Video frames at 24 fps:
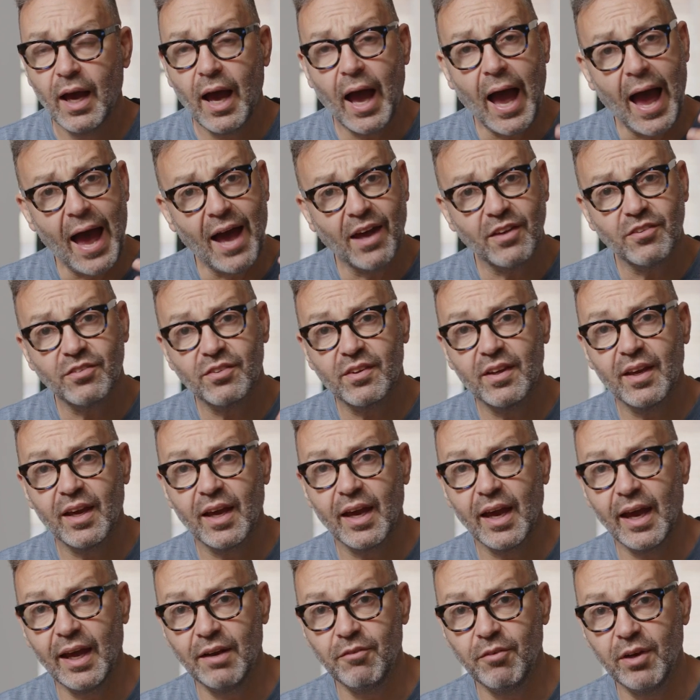Ask
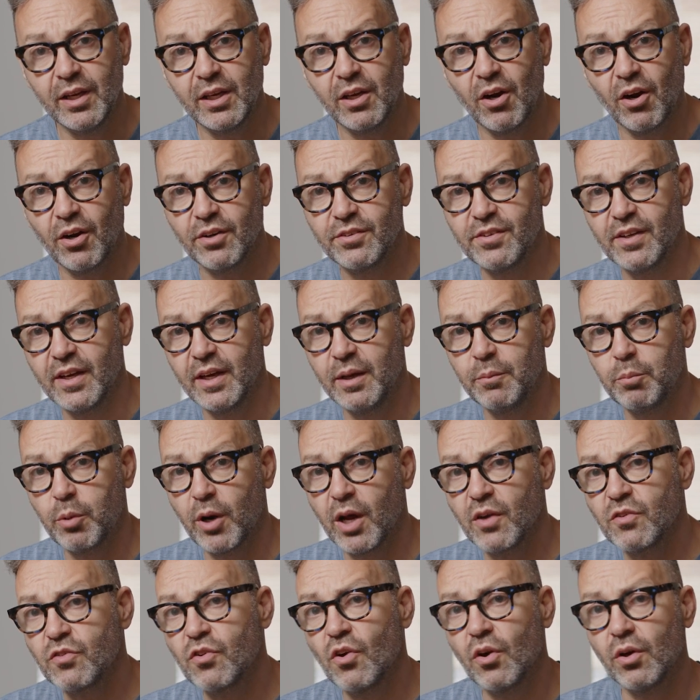Henri
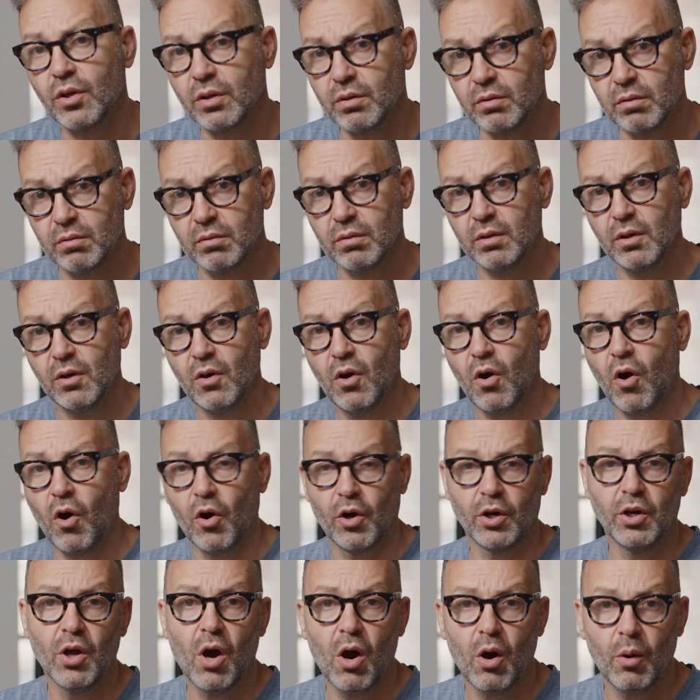Cartier-Bresson, or
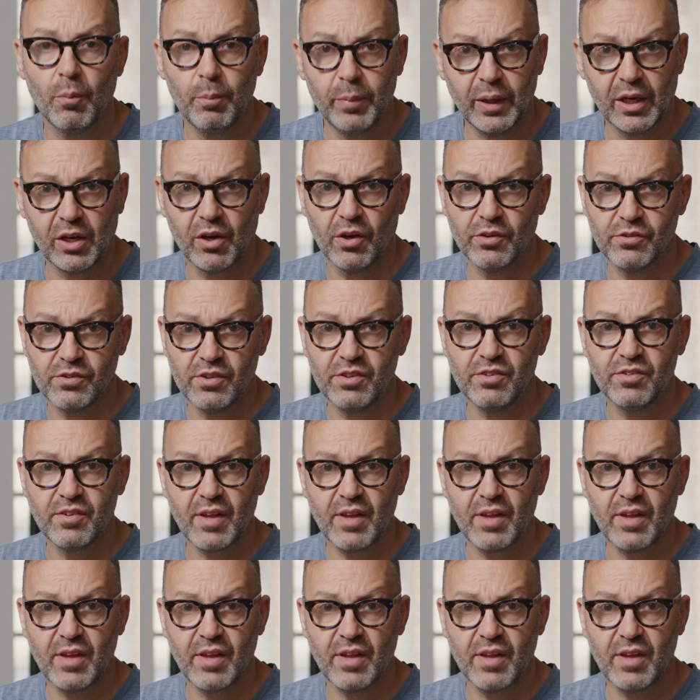not because he's